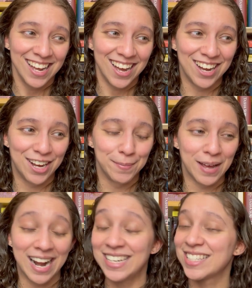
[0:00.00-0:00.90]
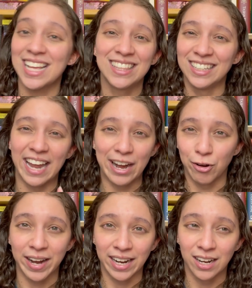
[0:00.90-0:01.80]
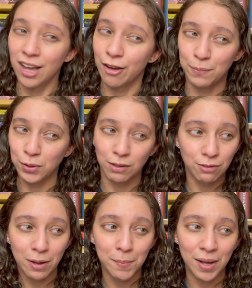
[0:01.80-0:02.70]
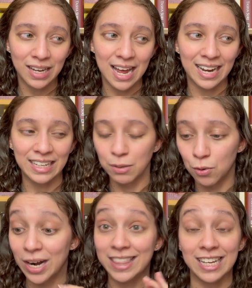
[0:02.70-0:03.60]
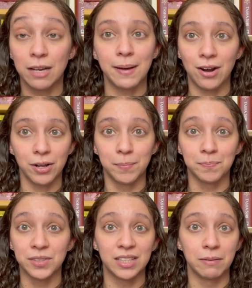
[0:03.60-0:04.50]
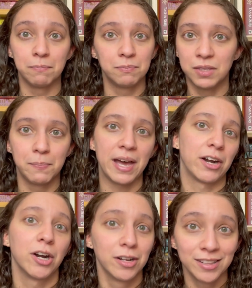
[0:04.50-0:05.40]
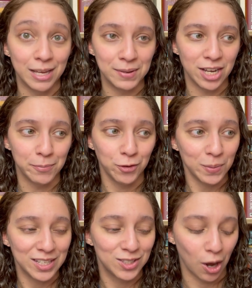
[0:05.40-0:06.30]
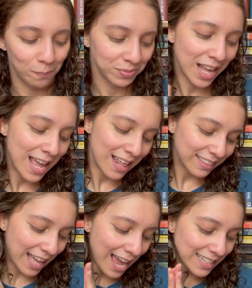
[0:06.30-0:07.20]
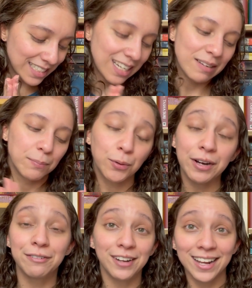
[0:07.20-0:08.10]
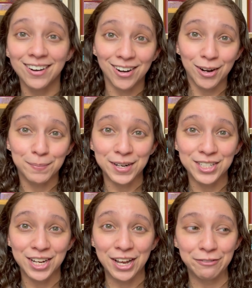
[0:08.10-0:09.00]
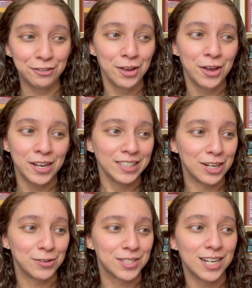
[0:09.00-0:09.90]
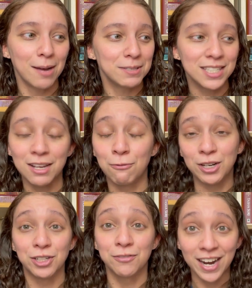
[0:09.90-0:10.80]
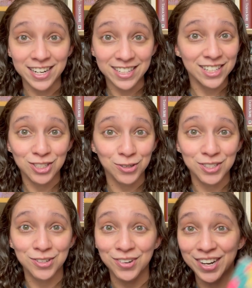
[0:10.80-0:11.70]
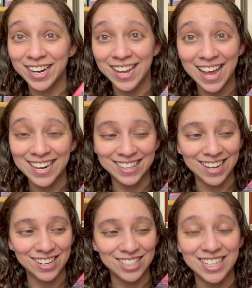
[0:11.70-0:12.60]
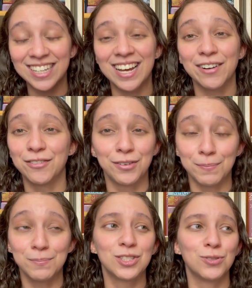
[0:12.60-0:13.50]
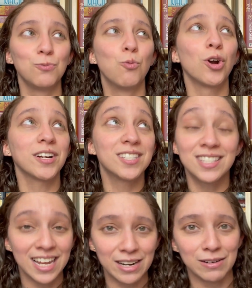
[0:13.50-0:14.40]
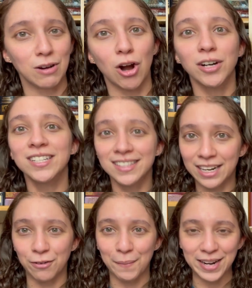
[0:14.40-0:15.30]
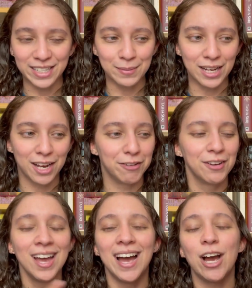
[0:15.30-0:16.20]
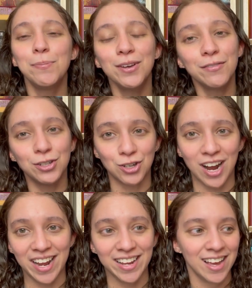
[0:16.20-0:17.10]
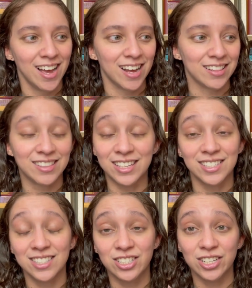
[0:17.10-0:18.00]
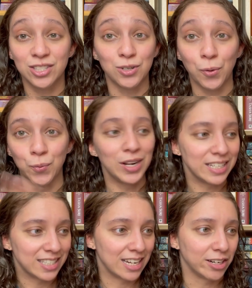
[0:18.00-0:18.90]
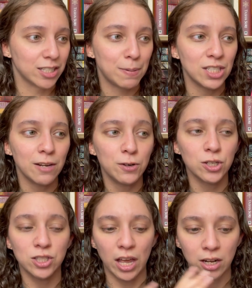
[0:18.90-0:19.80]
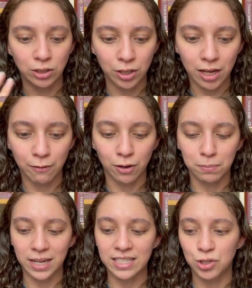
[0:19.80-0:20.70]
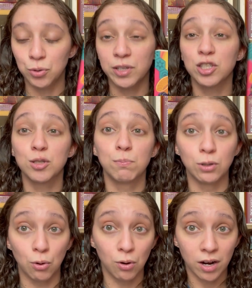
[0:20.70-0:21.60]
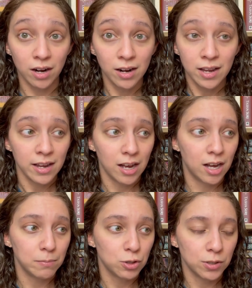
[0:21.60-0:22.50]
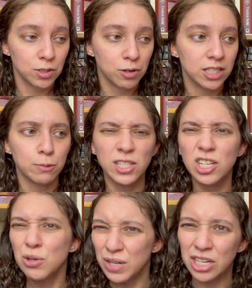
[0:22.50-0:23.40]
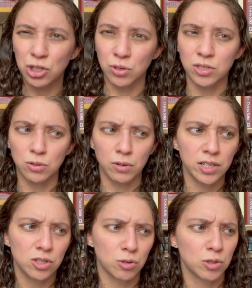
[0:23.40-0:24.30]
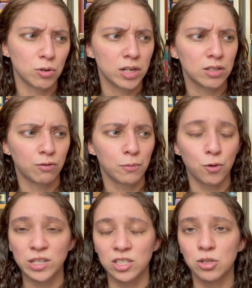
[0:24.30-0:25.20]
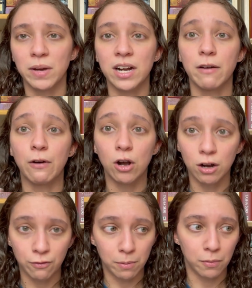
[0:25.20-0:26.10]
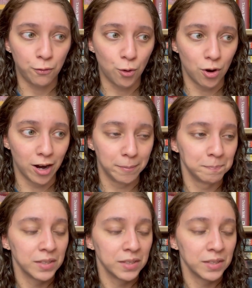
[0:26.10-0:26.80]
And I just like the layering of both of them a lot. Like, the more I think about them, the better they become for me. So that, briefly, are a bunch of, you know, synopses of what you'll find in this short story anthology, a lot of works that and art that it reminded me of. I hope you give it a try. This is just really stellar, especially if you're just, like, looking for a place to explore short stories, especially unique short stories from voices you might not have heard from before.